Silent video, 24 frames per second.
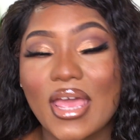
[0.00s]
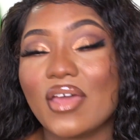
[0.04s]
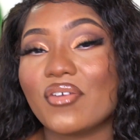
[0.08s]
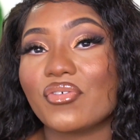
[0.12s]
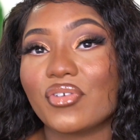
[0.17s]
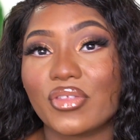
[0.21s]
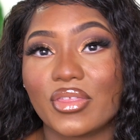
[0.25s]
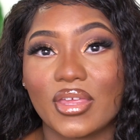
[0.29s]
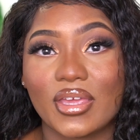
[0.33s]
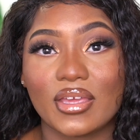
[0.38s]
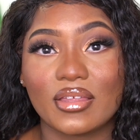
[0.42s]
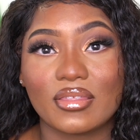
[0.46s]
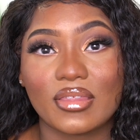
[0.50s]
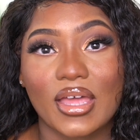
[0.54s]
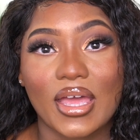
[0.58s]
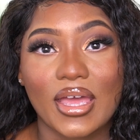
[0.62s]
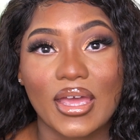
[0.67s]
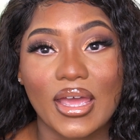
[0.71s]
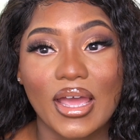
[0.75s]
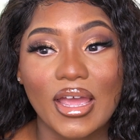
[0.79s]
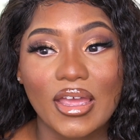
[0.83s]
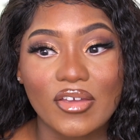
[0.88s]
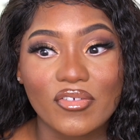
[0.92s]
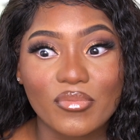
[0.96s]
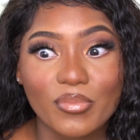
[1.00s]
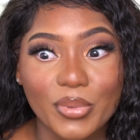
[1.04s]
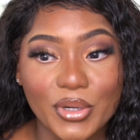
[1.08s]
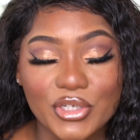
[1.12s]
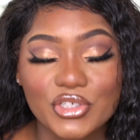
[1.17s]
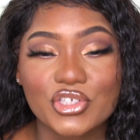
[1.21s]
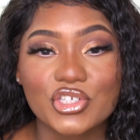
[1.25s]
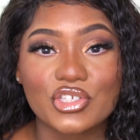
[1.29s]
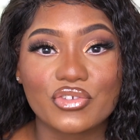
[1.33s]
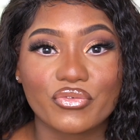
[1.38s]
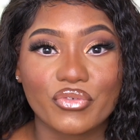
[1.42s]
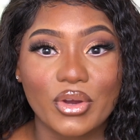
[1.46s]
everything that I've
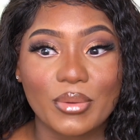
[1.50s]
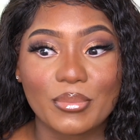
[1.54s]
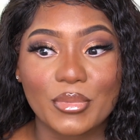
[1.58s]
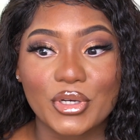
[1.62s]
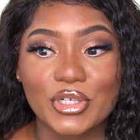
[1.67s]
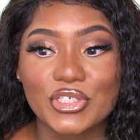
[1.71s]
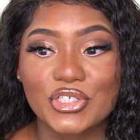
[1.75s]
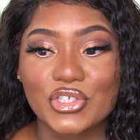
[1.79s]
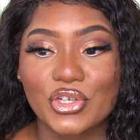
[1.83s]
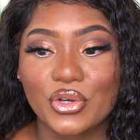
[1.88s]
purchased from her.